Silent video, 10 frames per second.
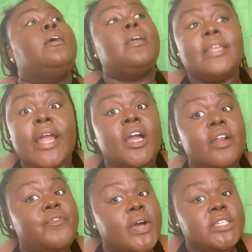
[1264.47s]
they're going
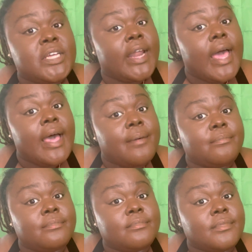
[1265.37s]
to fuck shit
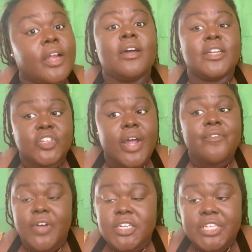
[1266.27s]
up. They're going to try to
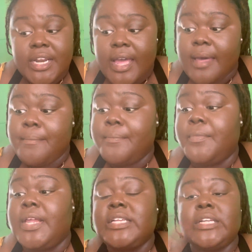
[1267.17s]
fuck shit up.
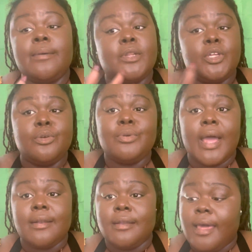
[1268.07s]
And it's up to you
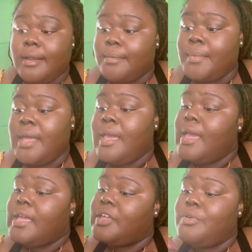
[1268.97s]
not to let them.
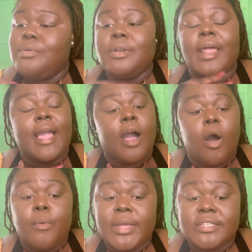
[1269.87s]
You, like I
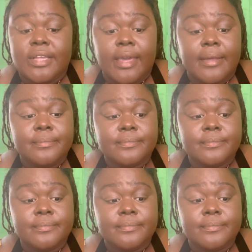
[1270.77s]
always say,